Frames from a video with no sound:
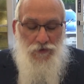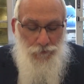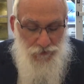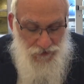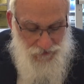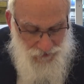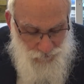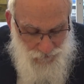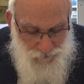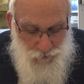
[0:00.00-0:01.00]
completely
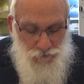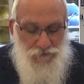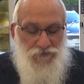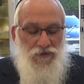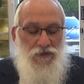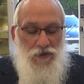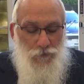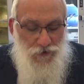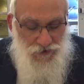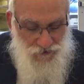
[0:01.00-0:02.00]
removed,
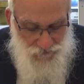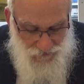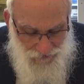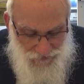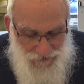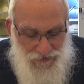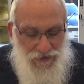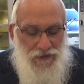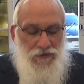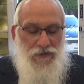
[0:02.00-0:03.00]
which is
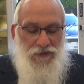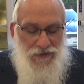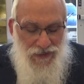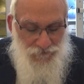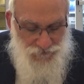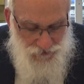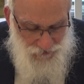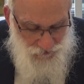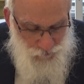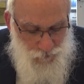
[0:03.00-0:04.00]

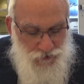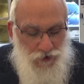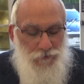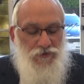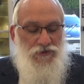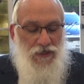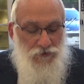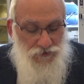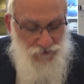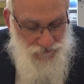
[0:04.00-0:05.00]
Yavshali is
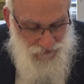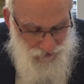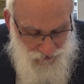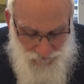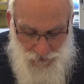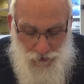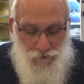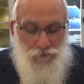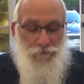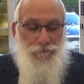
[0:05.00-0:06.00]
Mishamishtaushis Ilava
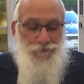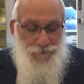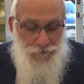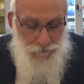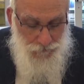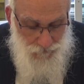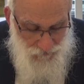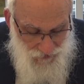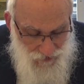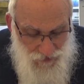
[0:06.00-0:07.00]
Olu.
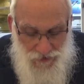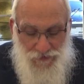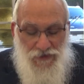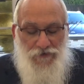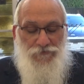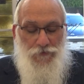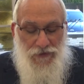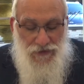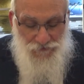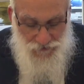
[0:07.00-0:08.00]
Therefore,
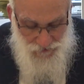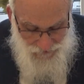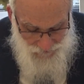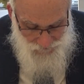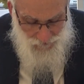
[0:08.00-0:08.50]
Yavshali is